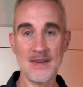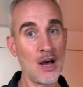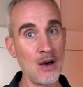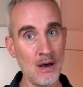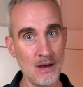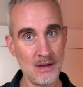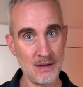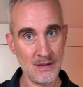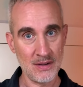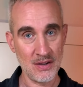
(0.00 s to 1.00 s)
Oh,
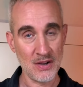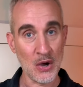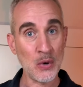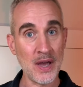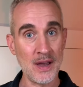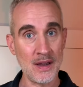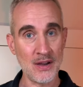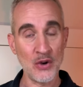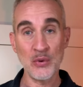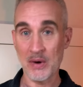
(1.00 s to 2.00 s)
okay.
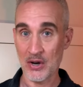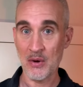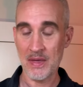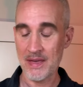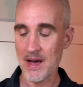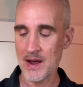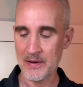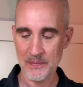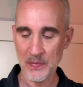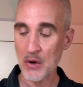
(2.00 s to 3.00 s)
Oh, you want to go with that?
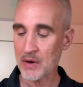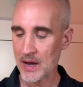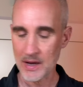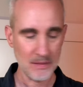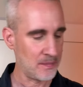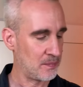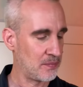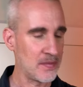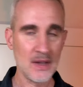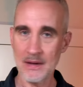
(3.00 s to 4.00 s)
Okay.
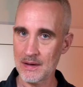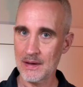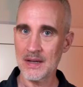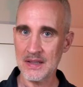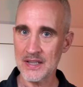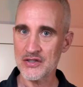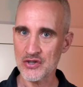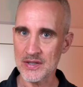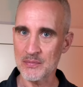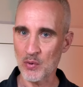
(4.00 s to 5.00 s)
Let's
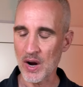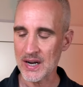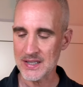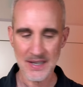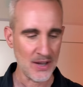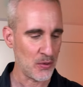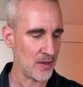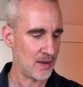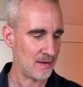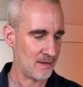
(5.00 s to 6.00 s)
just write it down
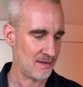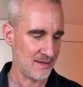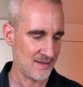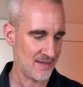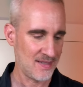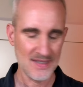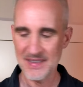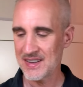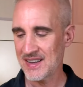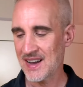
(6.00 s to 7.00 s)
then.
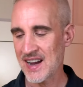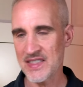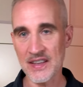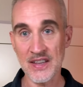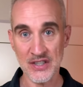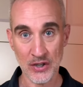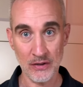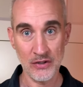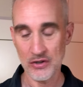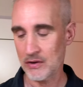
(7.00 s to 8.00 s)
I think that's a
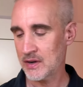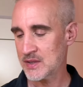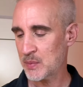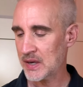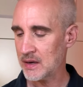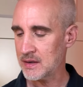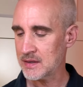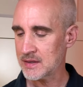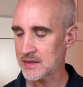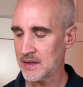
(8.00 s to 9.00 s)
good choice
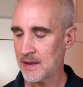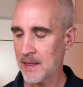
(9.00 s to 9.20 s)
because